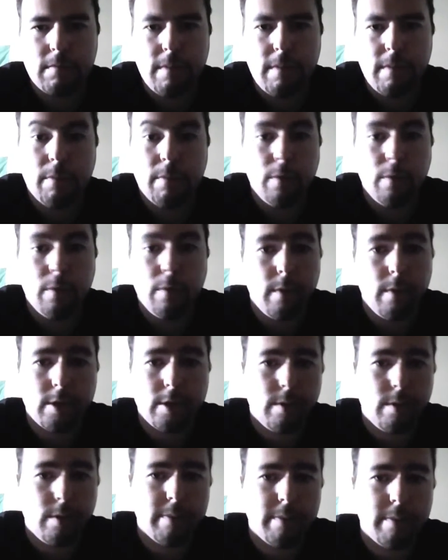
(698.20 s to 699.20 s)
People who
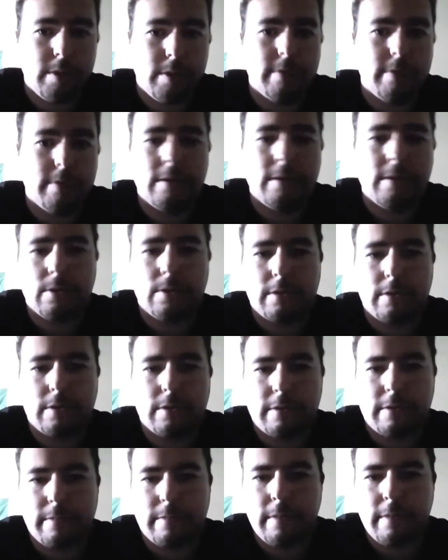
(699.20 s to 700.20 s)
watch the web series
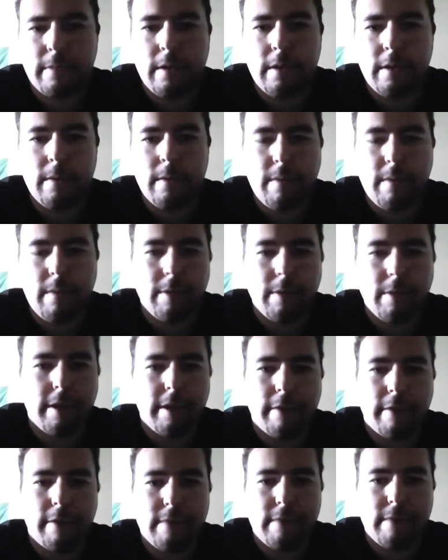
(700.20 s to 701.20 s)
or people that
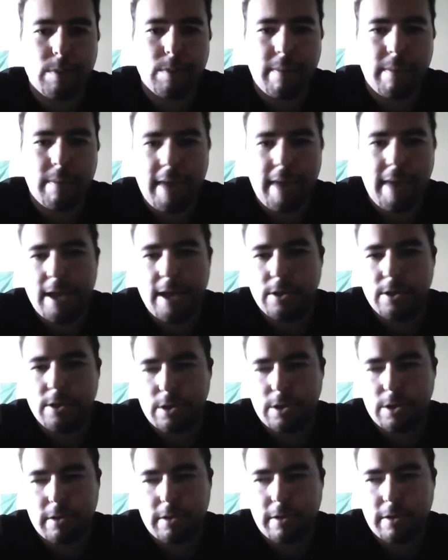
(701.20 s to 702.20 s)
like our Facebook page
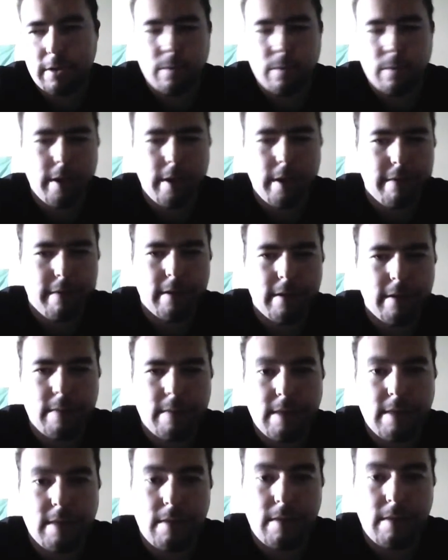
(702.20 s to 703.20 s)
or whatever. I
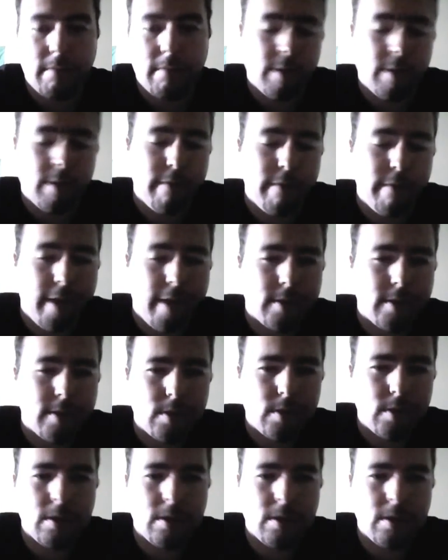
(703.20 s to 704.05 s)
mean, they're fans.